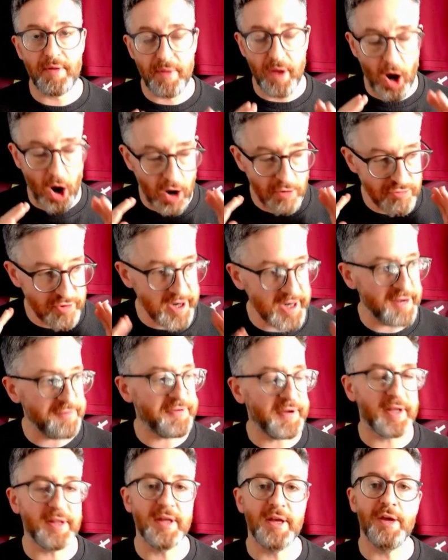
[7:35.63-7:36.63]
I really
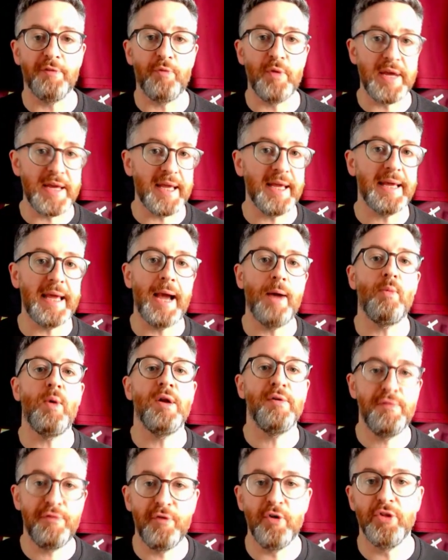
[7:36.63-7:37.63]
think that if we can get
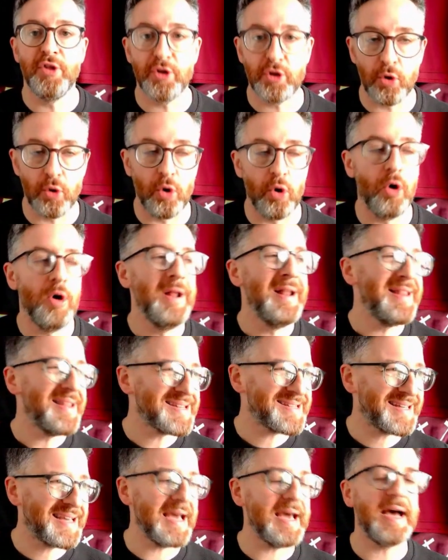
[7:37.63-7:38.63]
one foot in the door, let's
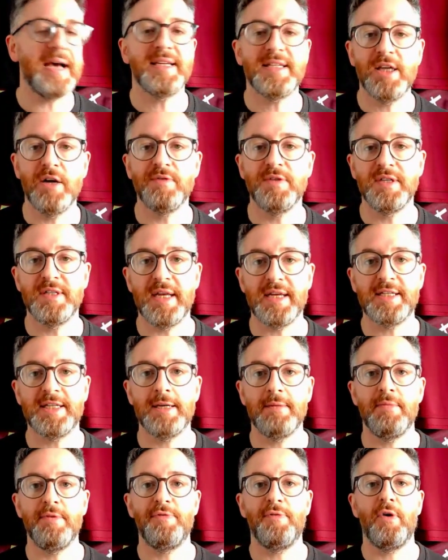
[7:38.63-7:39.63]
get ourselves into that
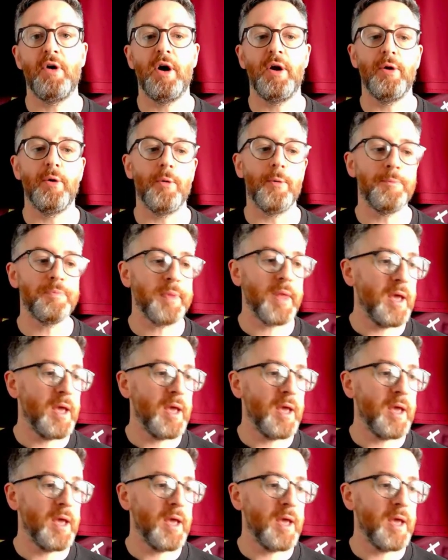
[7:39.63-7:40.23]
semi final.